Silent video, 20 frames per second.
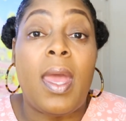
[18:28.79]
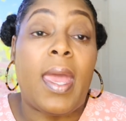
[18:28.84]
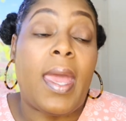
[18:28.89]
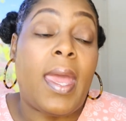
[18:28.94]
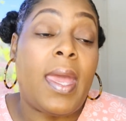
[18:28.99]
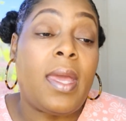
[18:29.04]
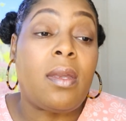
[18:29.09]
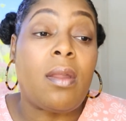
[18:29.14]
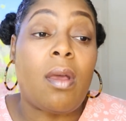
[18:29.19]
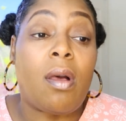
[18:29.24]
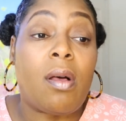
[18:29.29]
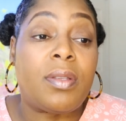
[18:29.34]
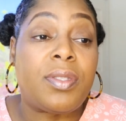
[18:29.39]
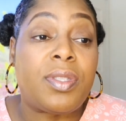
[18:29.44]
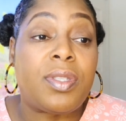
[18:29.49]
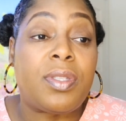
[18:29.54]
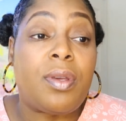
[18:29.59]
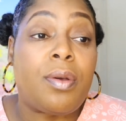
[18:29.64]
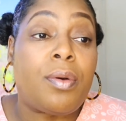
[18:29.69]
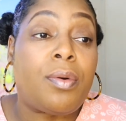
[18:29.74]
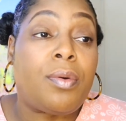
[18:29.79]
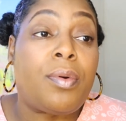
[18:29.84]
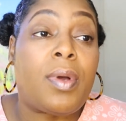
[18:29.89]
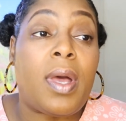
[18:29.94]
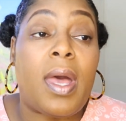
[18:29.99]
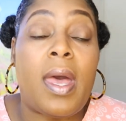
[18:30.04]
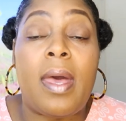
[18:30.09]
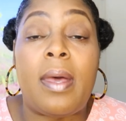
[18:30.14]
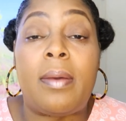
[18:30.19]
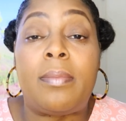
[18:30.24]
and also
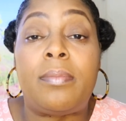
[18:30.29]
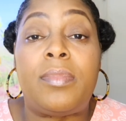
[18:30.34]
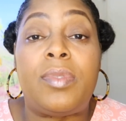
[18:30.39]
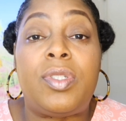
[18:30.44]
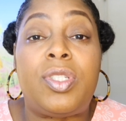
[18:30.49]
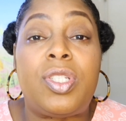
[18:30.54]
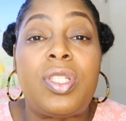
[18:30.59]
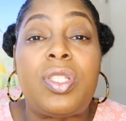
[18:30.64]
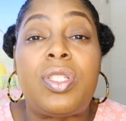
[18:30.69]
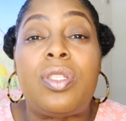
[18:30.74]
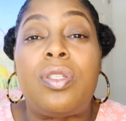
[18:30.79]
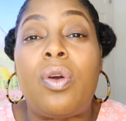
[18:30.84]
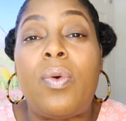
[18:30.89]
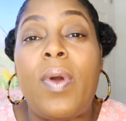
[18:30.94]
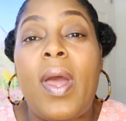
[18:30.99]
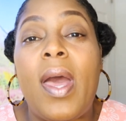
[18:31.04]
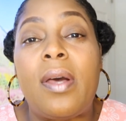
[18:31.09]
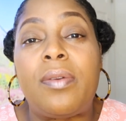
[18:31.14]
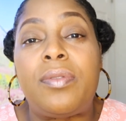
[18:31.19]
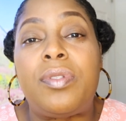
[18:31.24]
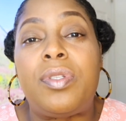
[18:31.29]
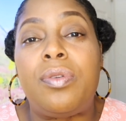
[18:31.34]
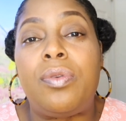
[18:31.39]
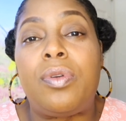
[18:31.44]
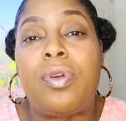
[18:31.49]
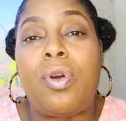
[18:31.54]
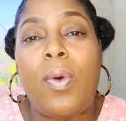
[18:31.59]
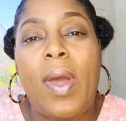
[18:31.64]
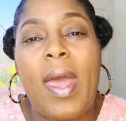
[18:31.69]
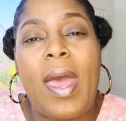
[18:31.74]
um, just know how to
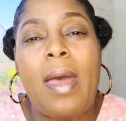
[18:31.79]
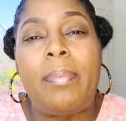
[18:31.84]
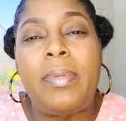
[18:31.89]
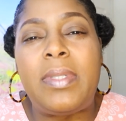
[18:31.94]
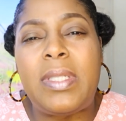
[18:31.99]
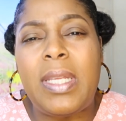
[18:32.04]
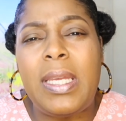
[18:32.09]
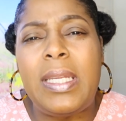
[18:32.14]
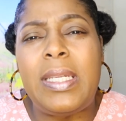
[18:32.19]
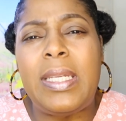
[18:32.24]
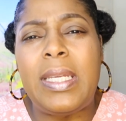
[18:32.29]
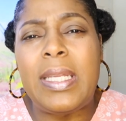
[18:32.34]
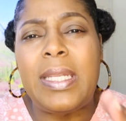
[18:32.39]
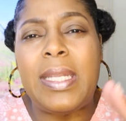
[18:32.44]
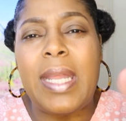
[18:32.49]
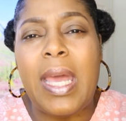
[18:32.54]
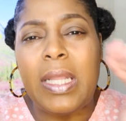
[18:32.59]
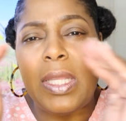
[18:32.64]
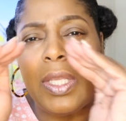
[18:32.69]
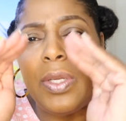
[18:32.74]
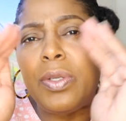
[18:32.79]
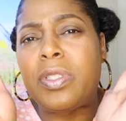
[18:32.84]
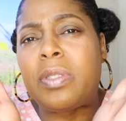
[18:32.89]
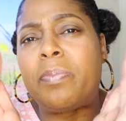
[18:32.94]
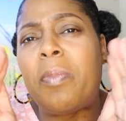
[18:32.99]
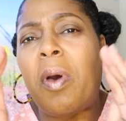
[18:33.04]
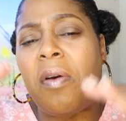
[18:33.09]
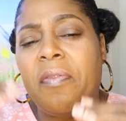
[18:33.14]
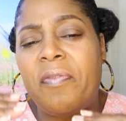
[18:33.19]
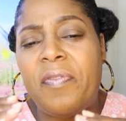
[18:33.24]
cohabitate in that little
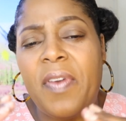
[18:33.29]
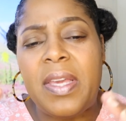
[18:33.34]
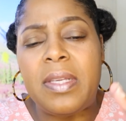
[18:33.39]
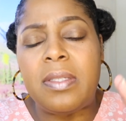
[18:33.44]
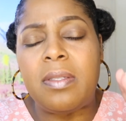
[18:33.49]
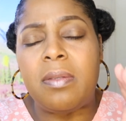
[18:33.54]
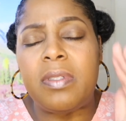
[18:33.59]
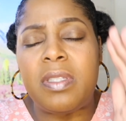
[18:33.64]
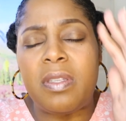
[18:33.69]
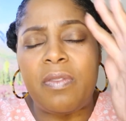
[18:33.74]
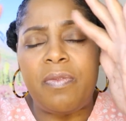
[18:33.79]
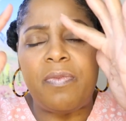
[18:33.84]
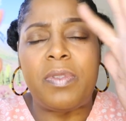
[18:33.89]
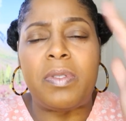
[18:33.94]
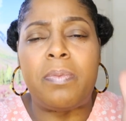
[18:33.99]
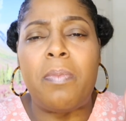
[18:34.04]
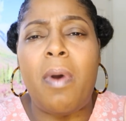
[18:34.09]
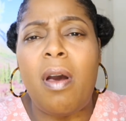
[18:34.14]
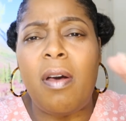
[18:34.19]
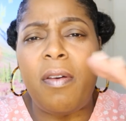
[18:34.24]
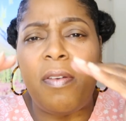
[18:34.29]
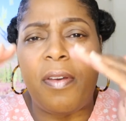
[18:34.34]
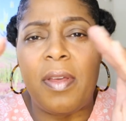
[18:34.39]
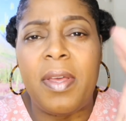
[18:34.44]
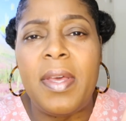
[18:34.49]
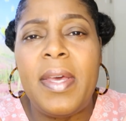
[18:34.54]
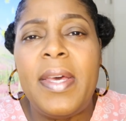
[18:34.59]
small face, small